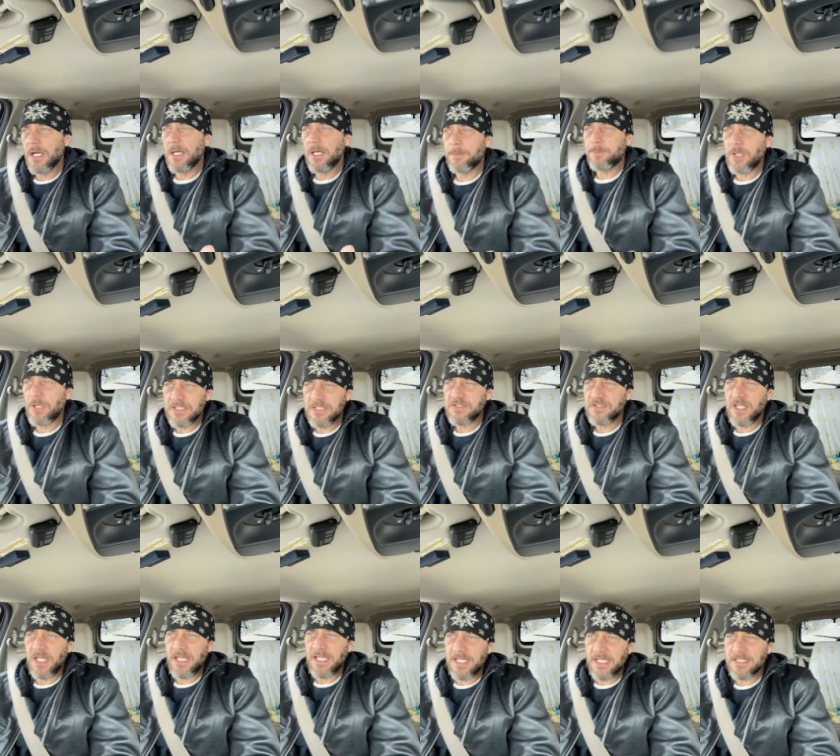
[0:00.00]
price of
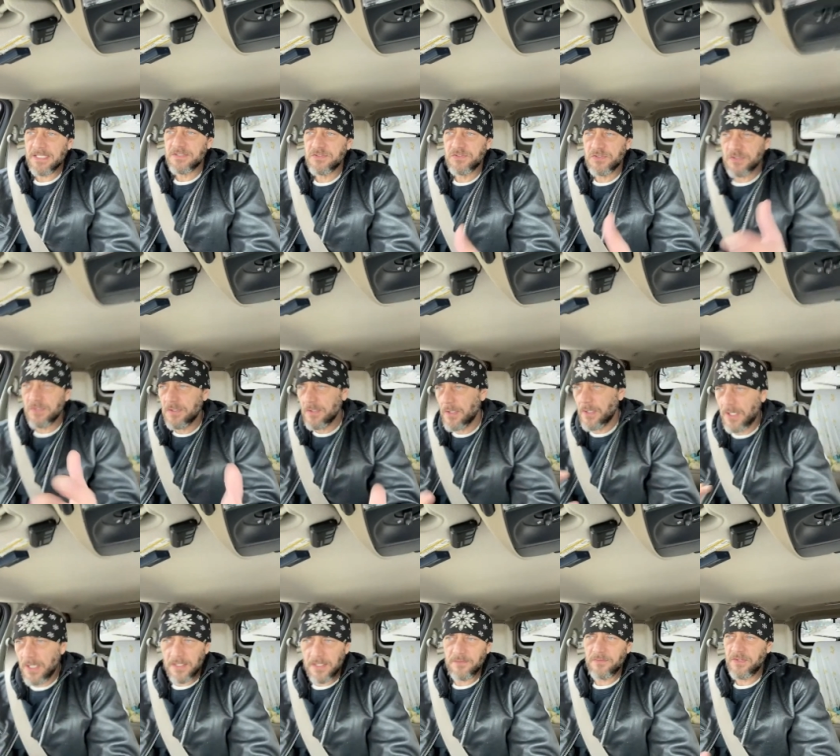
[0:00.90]
eggs,
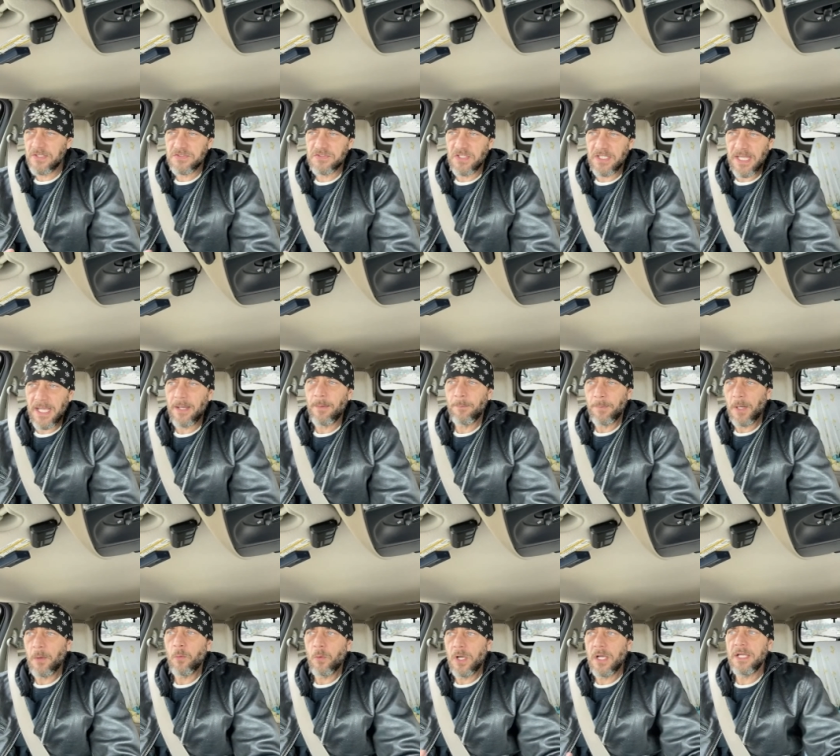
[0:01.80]
this and that, but
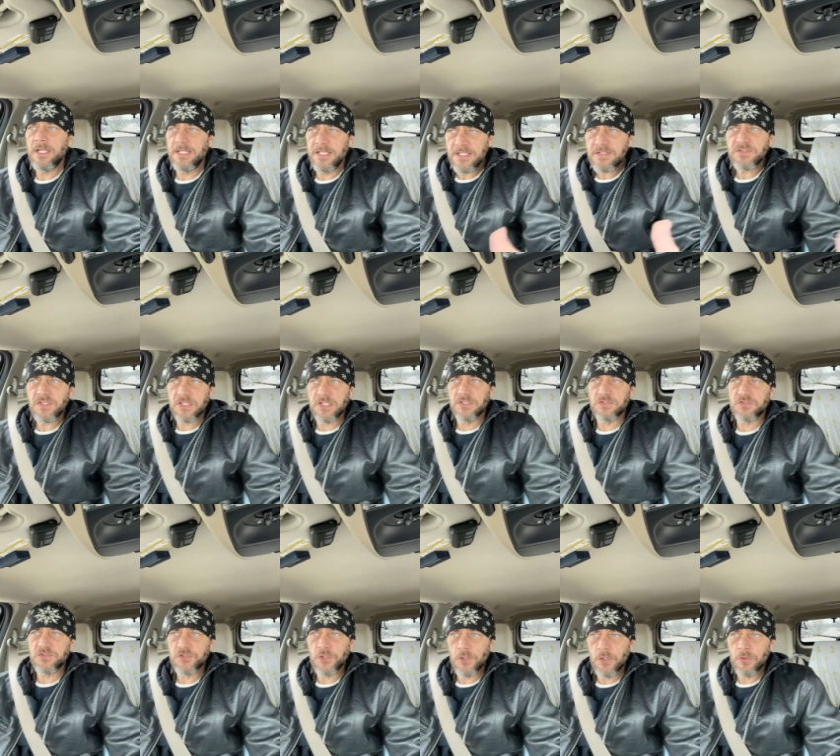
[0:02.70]
it is a
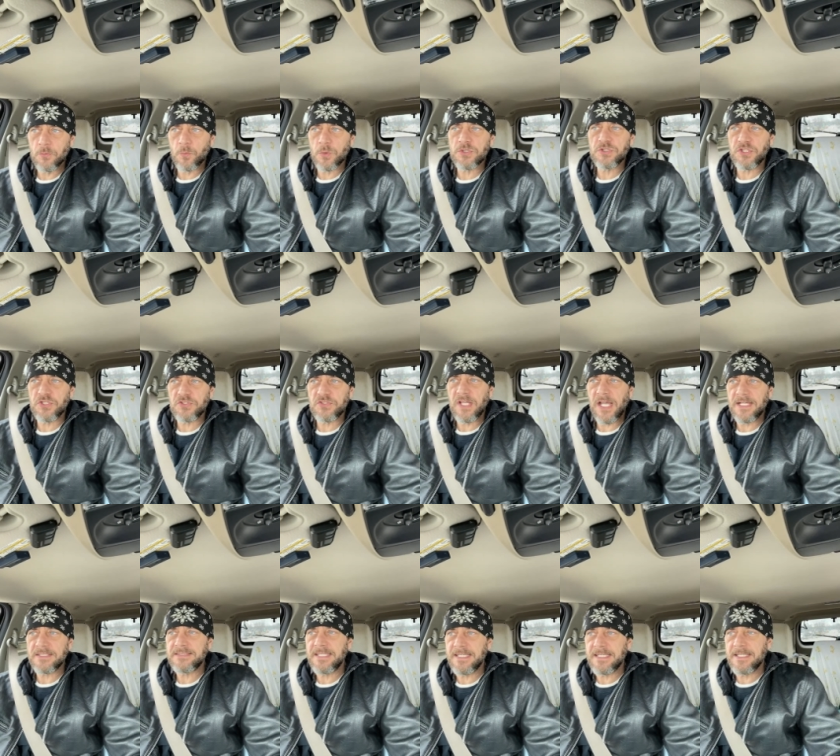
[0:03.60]
concern. We're just not
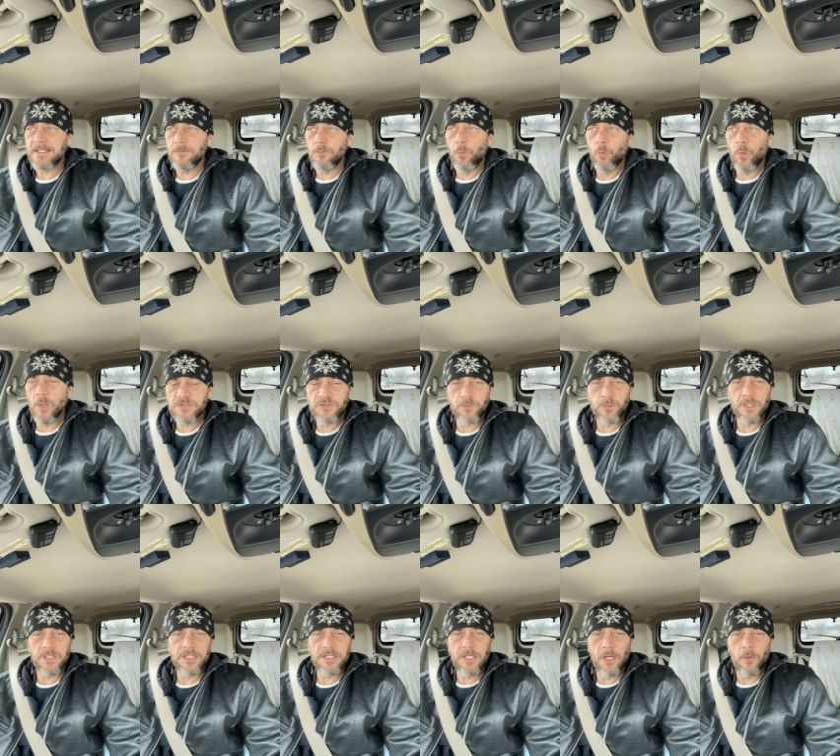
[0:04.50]
taking what's
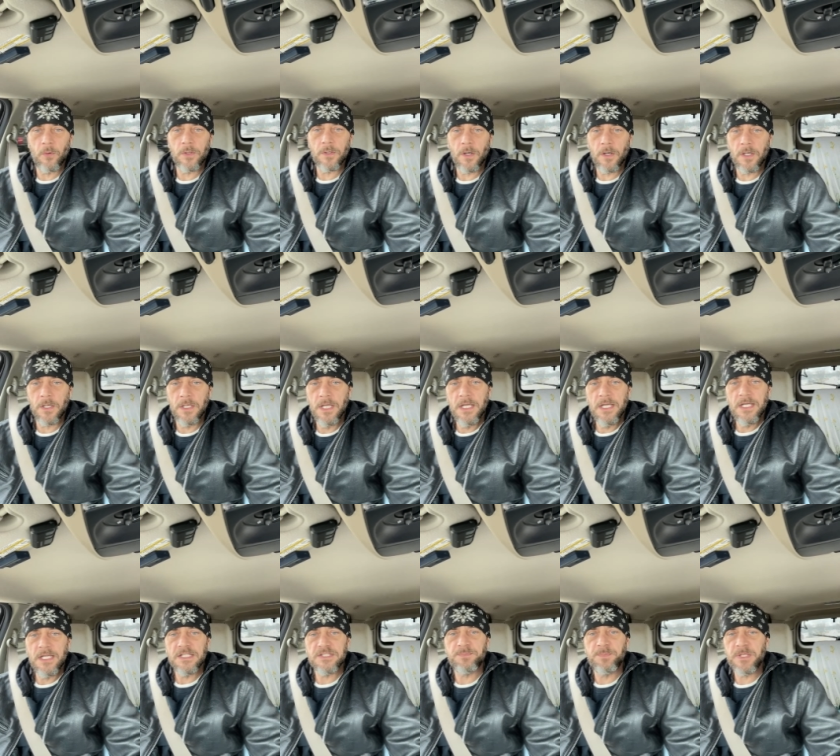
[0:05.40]
really going on.
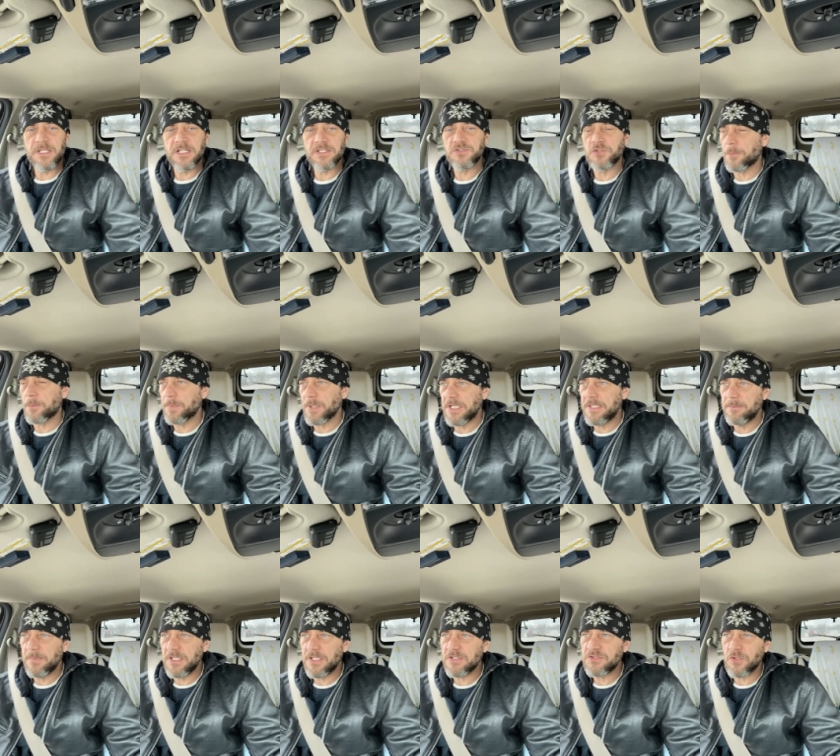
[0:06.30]
It's because they're
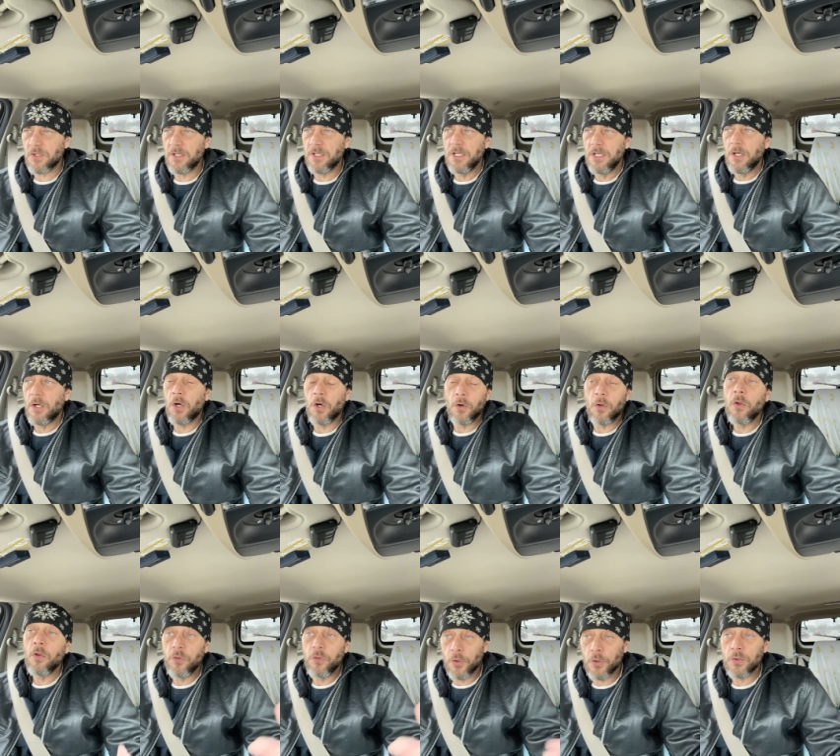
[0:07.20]
blaming us on, or
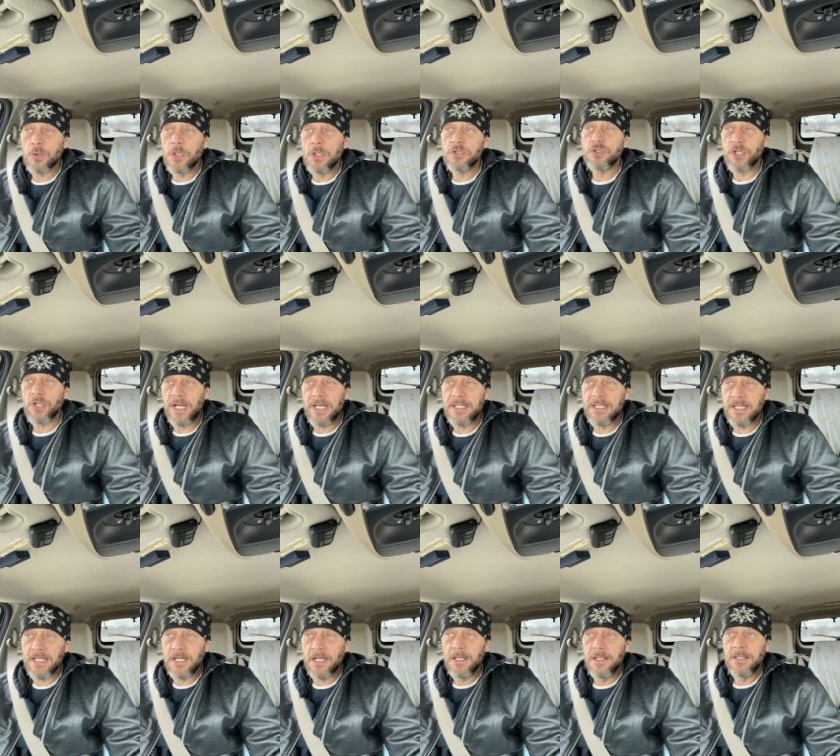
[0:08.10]
they're trying
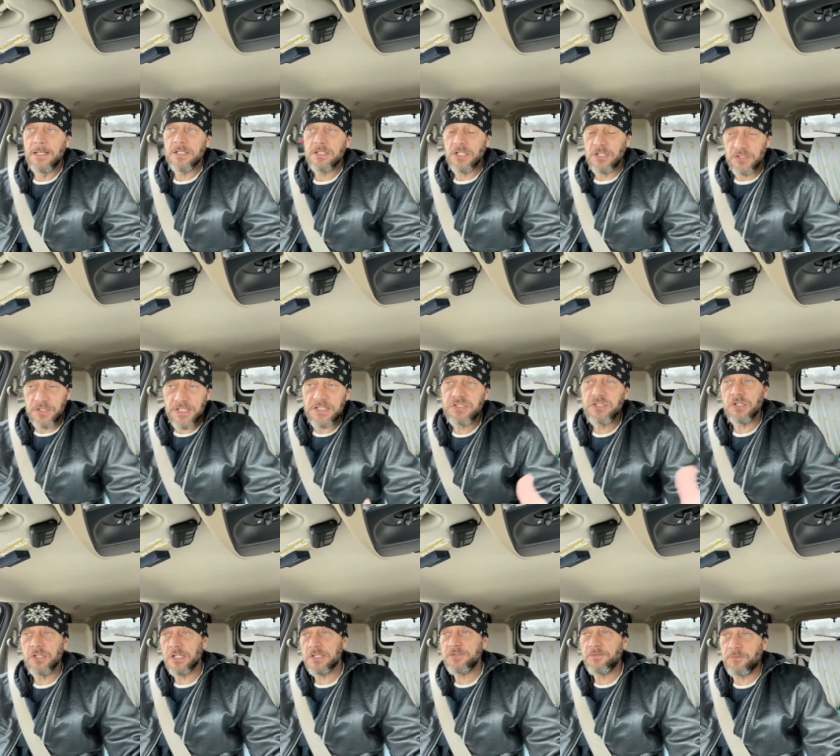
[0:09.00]
to
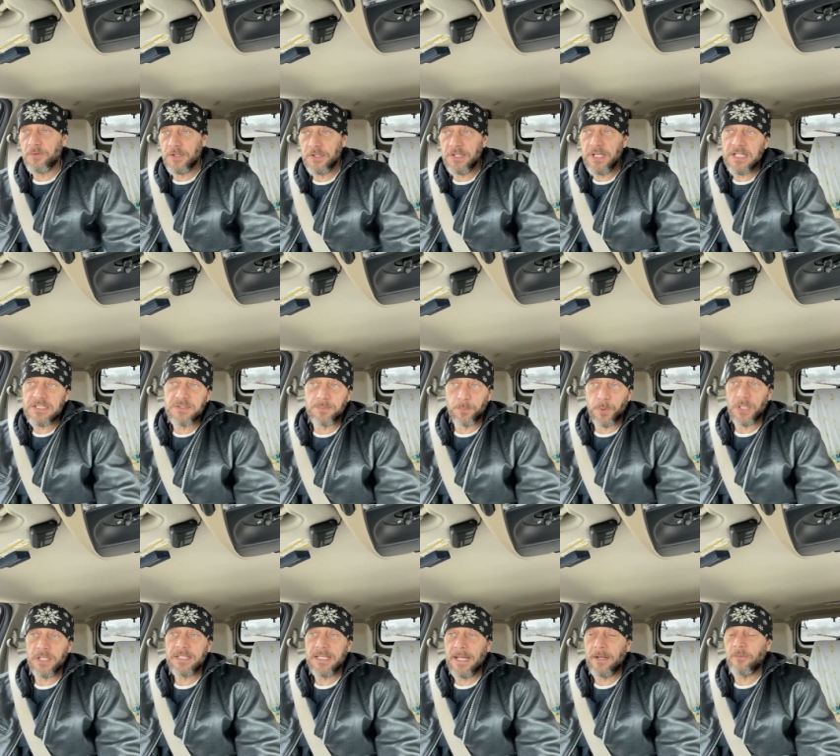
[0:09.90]
condition us for the next
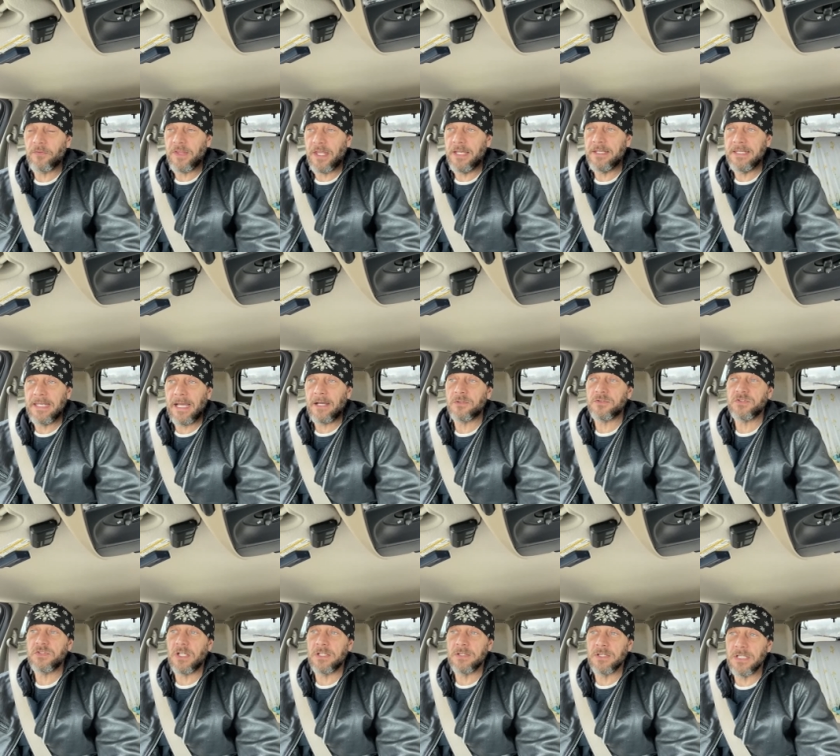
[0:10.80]
breakout, that now
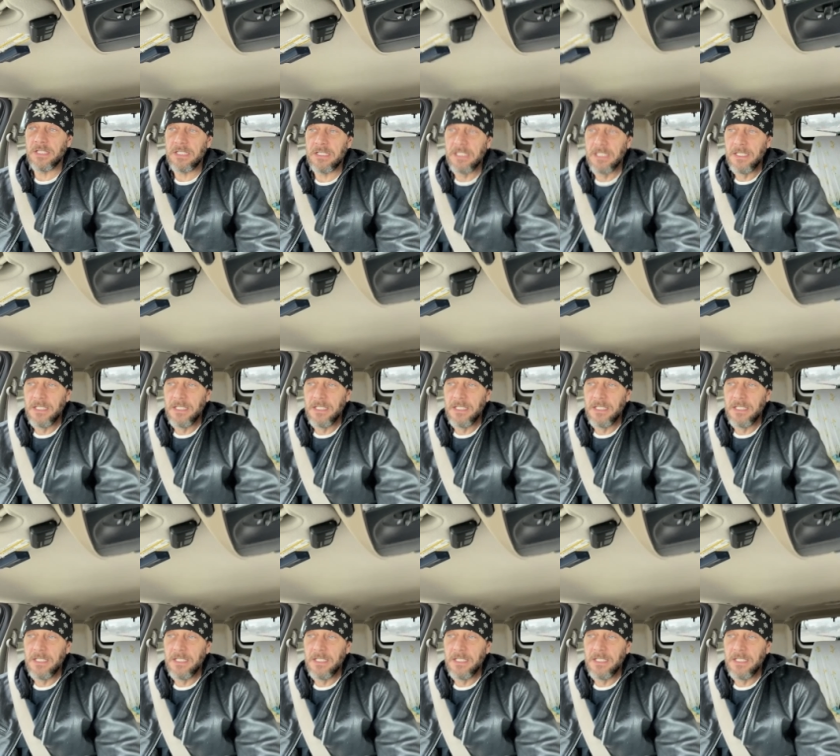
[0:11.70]
suddenly